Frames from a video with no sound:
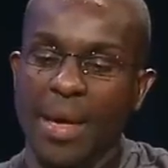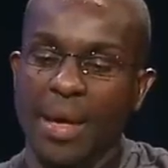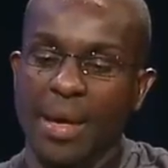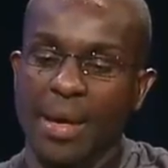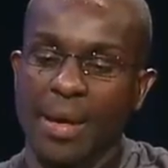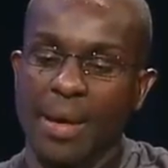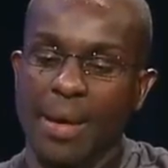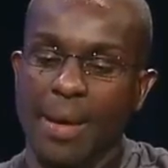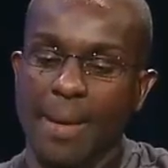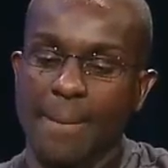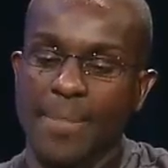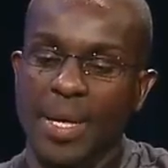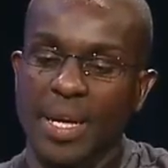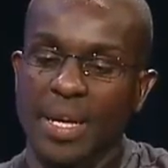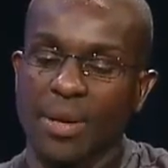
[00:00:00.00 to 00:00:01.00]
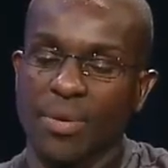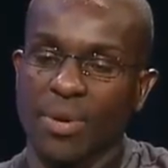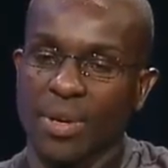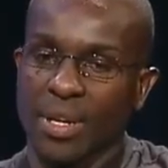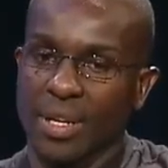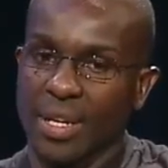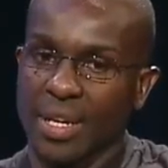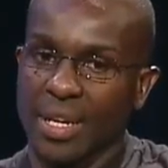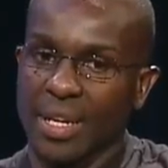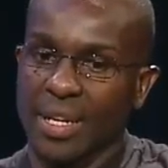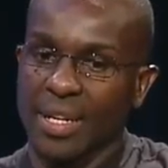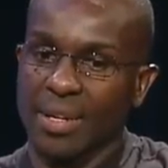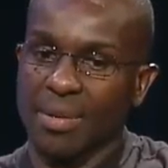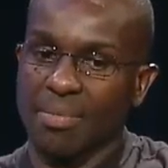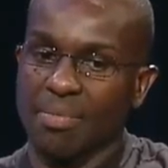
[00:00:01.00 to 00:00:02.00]
Uh,
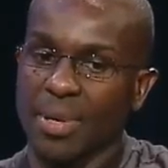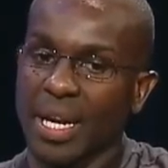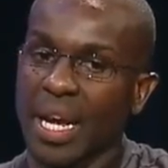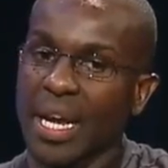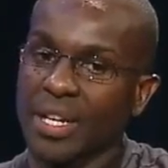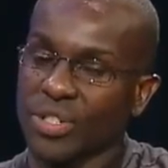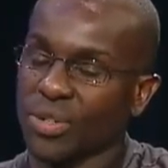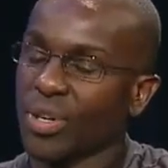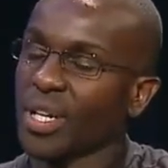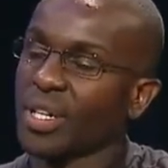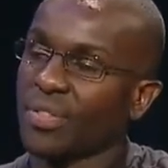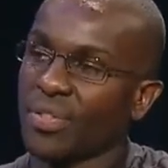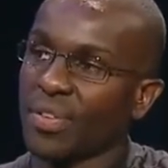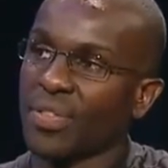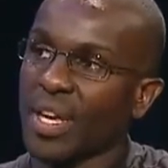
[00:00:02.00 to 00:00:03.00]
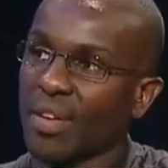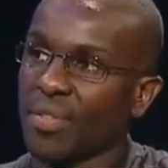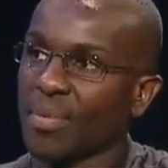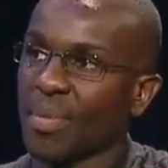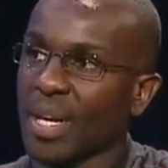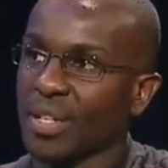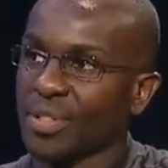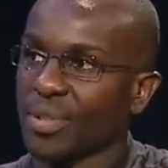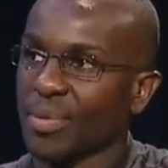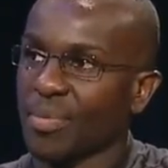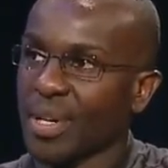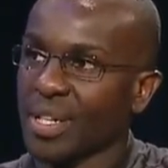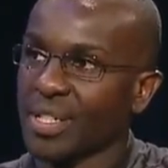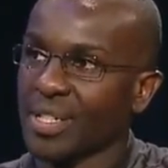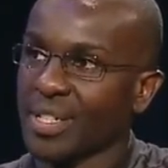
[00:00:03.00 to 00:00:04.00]
but I enjoyed the Fifth Avenue Mile so
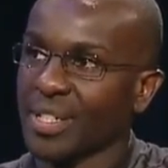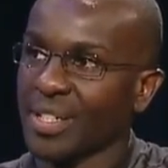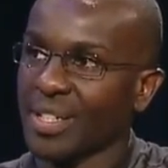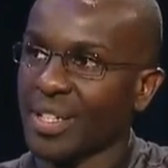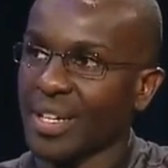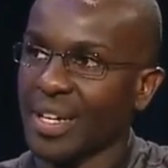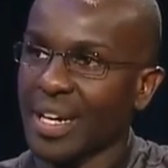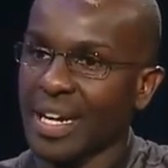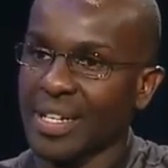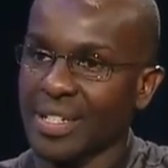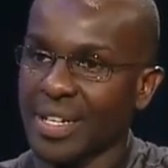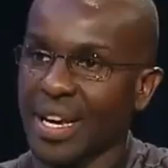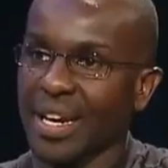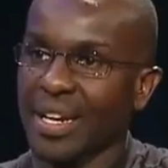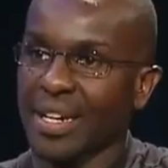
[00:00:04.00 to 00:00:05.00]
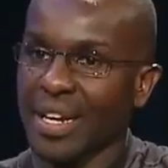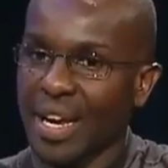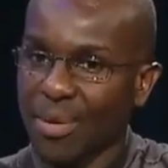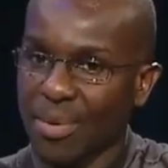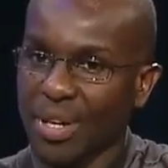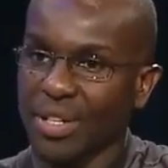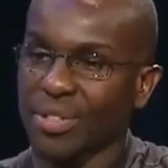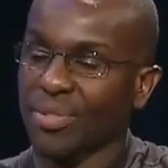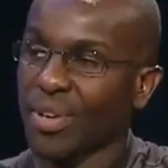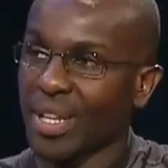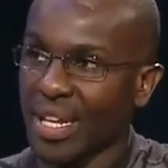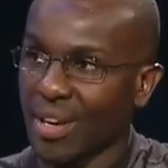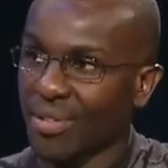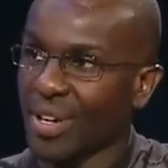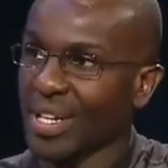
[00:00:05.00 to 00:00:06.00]
much that I decided I wanted to
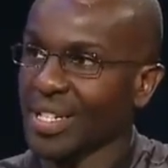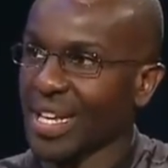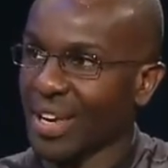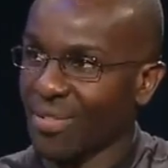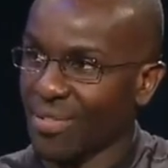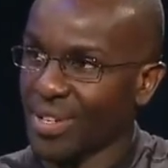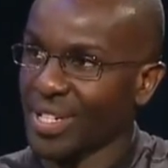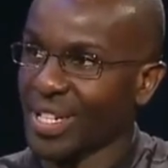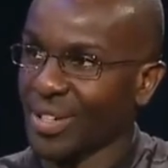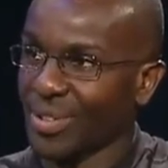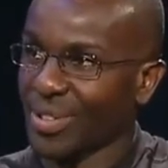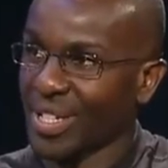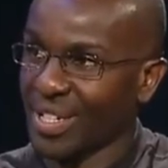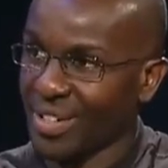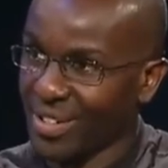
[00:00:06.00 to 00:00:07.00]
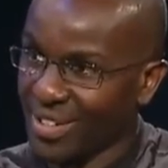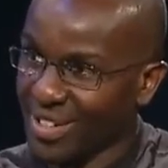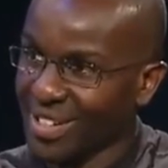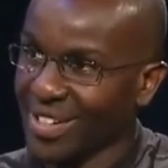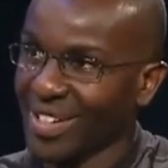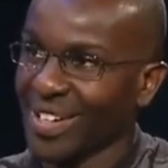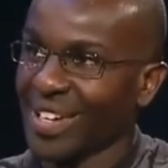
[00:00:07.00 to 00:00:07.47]
run that race every single year. Yeah.